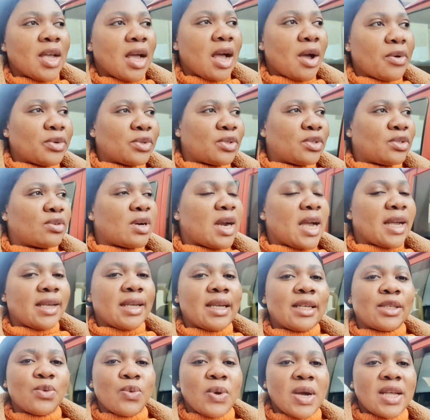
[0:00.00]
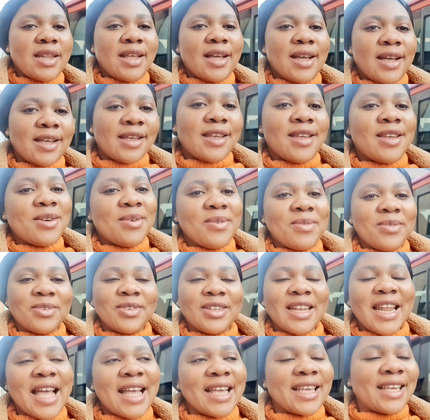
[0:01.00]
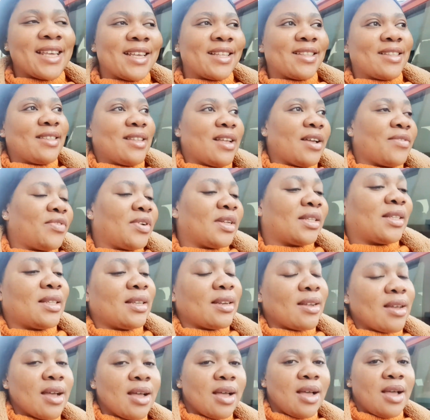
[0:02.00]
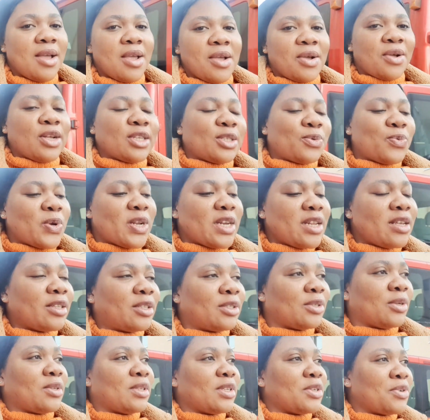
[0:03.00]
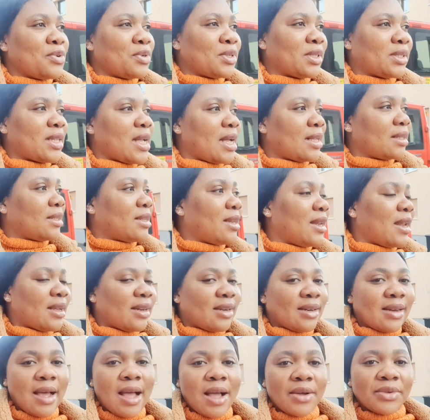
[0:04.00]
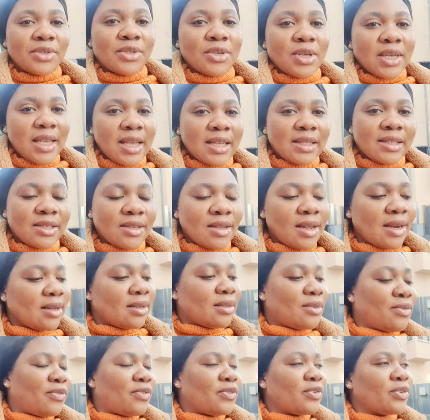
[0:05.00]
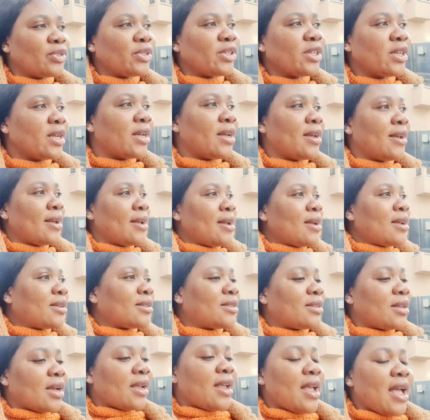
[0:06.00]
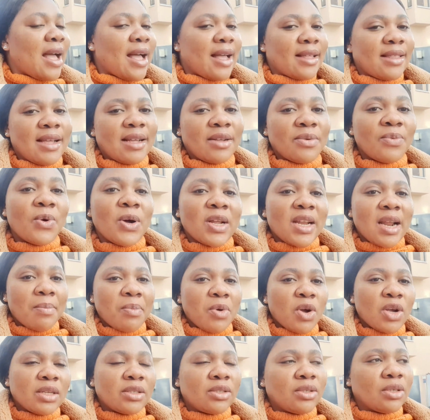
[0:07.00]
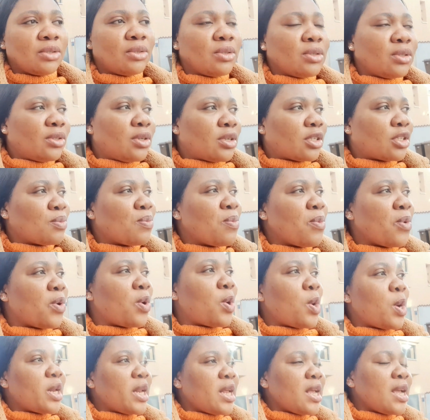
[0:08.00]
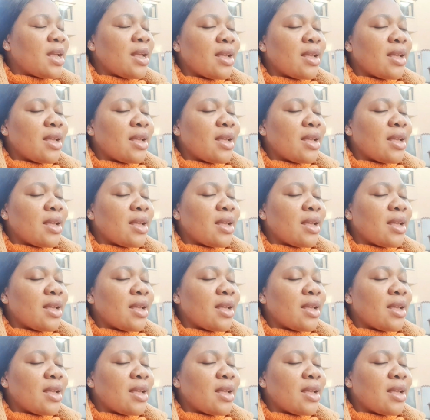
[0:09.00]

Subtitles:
will try it whether he will like it, definitely, because we need to, you know, start learning how to eat solid food. So yeah, that's what I'm going to do this morning.